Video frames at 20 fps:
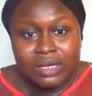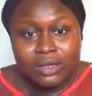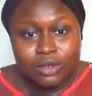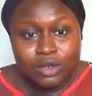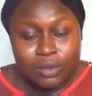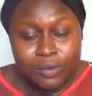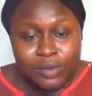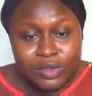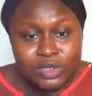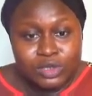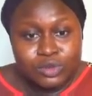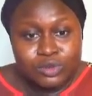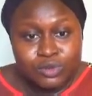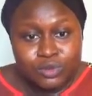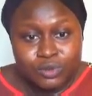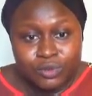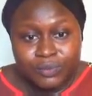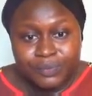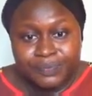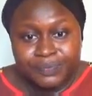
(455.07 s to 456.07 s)
Number
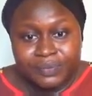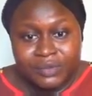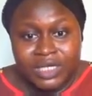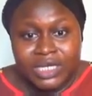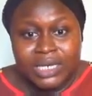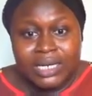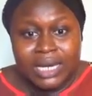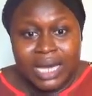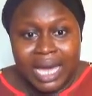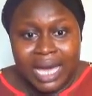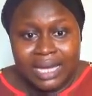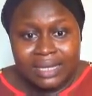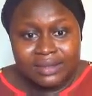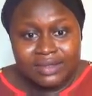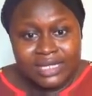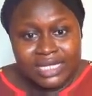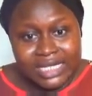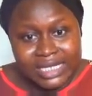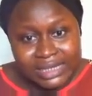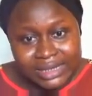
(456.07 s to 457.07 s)
2, are
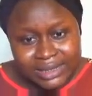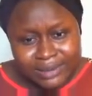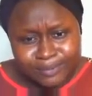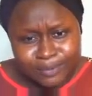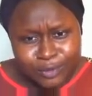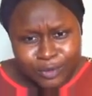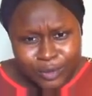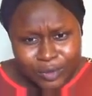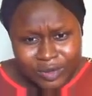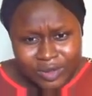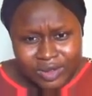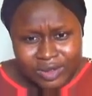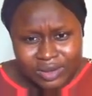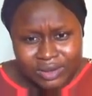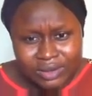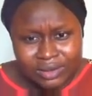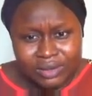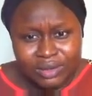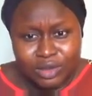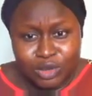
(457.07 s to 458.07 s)
these
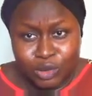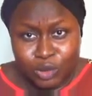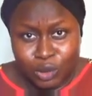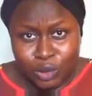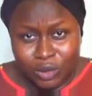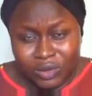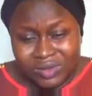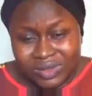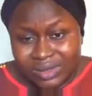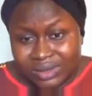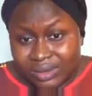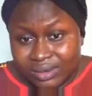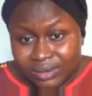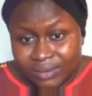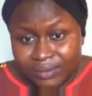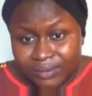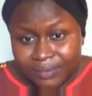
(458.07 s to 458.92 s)
books yours?